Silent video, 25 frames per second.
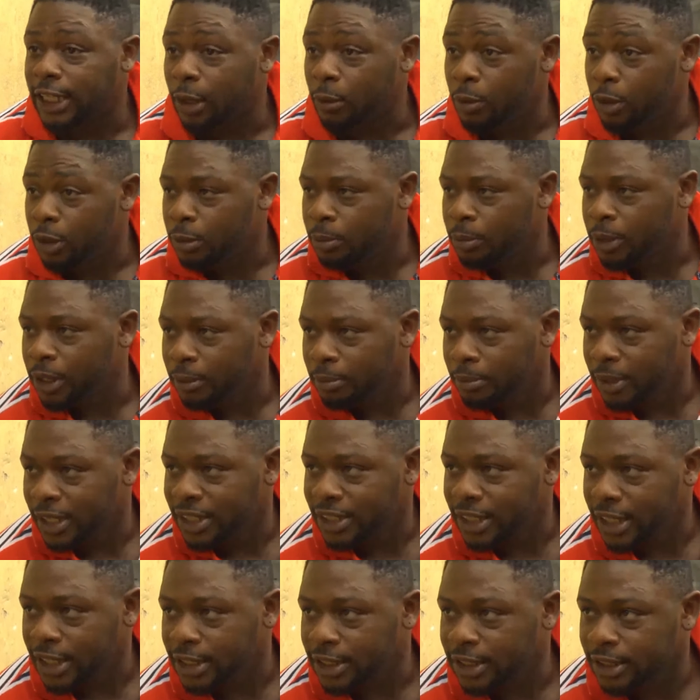Idea where you bring
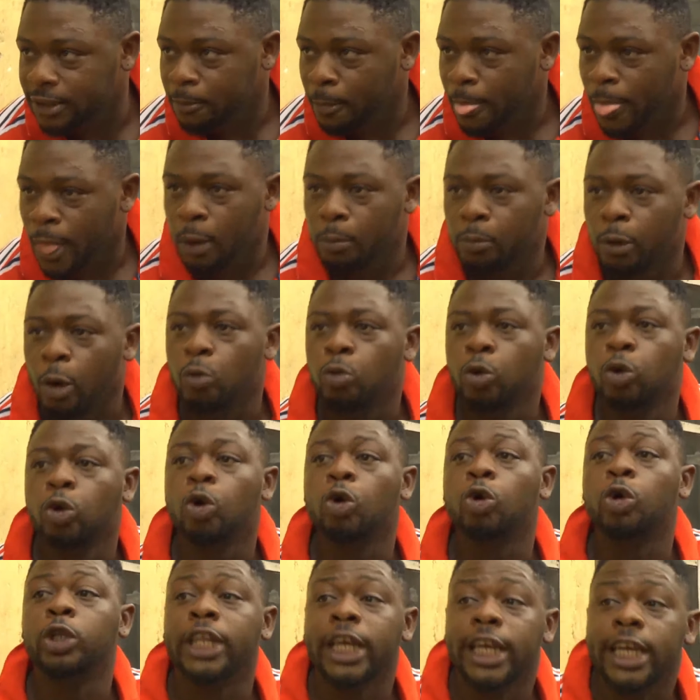makes sense. But we
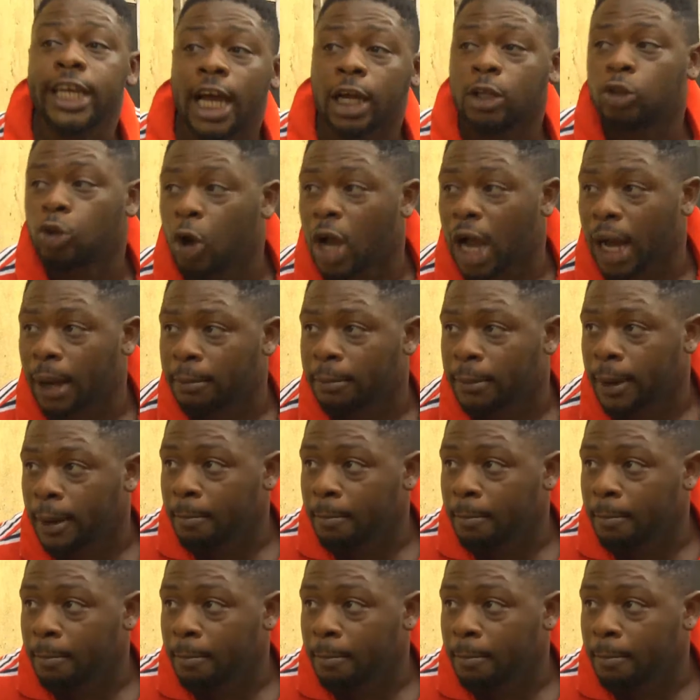no go there here talk.